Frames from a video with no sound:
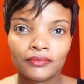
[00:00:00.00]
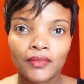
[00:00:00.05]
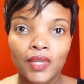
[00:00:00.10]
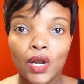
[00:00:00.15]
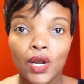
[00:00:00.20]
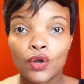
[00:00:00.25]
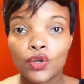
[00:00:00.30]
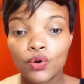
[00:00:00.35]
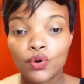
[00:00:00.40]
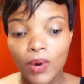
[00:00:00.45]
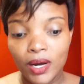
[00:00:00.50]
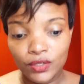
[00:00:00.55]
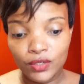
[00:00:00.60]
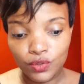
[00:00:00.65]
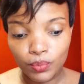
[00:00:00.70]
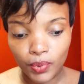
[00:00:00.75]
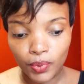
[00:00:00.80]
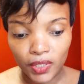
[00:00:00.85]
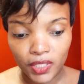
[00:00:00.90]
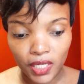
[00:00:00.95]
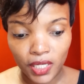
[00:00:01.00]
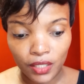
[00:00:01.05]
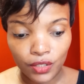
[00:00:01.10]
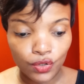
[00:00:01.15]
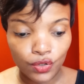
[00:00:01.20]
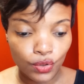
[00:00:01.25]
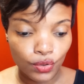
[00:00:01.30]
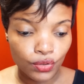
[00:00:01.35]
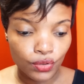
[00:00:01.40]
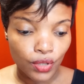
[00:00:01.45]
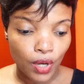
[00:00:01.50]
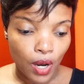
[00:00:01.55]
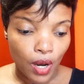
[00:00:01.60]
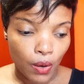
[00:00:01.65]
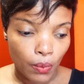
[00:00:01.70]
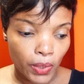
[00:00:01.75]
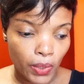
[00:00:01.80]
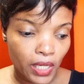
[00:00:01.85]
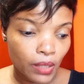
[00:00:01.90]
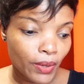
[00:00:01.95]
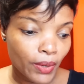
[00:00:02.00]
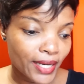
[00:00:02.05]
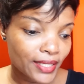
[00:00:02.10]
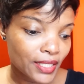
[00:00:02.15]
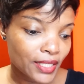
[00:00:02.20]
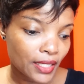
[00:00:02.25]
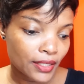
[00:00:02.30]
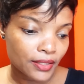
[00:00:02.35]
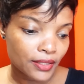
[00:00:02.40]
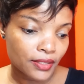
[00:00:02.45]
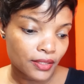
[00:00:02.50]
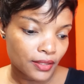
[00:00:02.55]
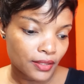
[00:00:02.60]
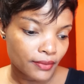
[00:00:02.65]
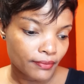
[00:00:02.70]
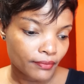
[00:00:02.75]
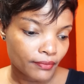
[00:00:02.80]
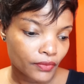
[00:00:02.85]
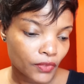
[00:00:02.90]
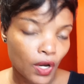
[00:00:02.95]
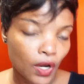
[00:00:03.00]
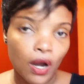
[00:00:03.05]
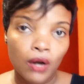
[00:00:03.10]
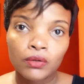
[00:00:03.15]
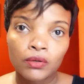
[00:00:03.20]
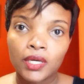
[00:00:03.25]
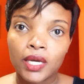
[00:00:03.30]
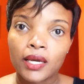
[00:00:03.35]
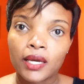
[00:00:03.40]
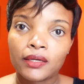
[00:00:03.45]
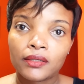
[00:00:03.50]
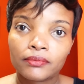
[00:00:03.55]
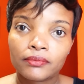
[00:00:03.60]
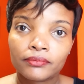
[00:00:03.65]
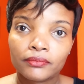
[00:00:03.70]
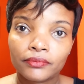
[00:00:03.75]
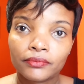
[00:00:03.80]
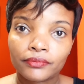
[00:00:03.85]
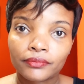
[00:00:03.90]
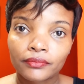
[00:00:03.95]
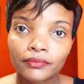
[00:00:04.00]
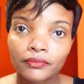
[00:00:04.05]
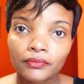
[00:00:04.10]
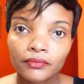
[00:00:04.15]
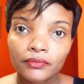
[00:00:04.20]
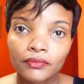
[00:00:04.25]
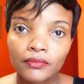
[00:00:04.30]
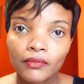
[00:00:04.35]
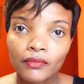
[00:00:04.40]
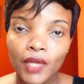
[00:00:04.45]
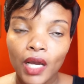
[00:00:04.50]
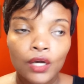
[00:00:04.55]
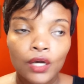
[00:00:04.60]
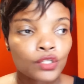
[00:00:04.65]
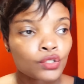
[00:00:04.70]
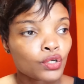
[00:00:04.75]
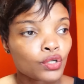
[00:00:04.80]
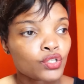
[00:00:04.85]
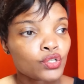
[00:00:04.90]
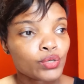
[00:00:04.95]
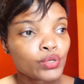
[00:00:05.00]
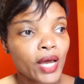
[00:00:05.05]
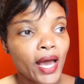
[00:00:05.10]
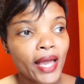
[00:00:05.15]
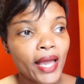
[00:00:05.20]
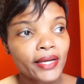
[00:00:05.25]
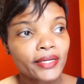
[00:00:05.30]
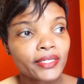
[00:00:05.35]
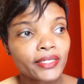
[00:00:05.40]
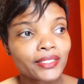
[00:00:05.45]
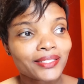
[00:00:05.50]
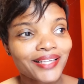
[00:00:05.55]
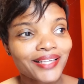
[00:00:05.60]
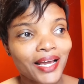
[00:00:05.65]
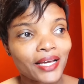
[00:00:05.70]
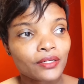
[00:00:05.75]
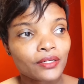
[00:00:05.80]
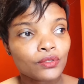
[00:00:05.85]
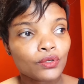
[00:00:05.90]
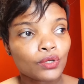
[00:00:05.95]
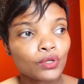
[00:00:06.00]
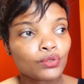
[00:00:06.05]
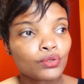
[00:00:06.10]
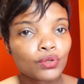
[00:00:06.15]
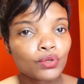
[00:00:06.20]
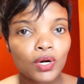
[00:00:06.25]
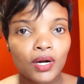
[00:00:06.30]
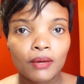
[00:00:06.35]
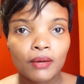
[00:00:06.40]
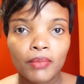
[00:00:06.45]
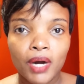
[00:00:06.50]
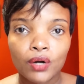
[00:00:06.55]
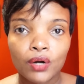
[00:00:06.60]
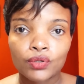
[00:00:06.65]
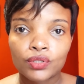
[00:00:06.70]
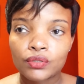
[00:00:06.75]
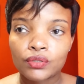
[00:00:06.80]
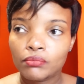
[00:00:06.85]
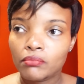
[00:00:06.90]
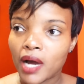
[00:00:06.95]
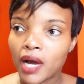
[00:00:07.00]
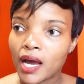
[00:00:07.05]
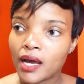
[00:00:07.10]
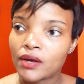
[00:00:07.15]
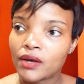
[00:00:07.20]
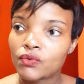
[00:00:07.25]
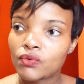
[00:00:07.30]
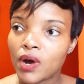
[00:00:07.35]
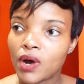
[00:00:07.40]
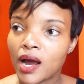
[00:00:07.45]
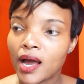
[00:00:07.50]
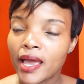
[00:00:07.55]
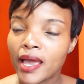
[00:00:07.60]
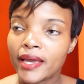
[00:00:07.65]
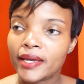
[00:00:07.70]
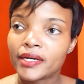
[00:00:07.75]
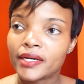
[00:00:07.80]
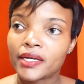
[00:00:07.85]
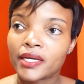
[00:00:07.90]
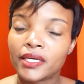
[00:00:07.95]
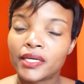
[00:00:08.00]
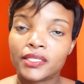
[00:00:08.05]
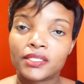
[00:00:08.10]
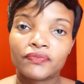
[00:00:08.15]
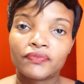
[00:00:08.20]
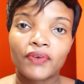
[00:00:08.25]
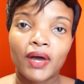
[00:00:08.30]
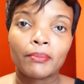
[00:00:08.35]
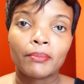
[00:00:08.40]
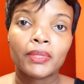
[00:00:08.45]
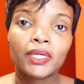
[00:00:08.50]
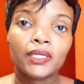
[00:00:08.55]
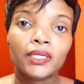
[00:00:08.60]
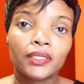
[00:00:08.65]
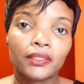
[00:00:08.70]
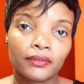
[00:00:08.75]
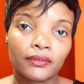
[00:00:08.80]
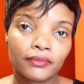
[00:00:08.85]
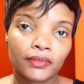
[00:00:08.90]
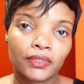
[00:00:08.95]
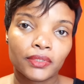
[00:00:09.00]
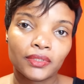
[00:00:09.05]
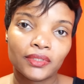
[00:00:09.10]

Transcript: Now you want to protect yours. We'll wait and see. Okay. So should I decide not to talk about Marwa and his family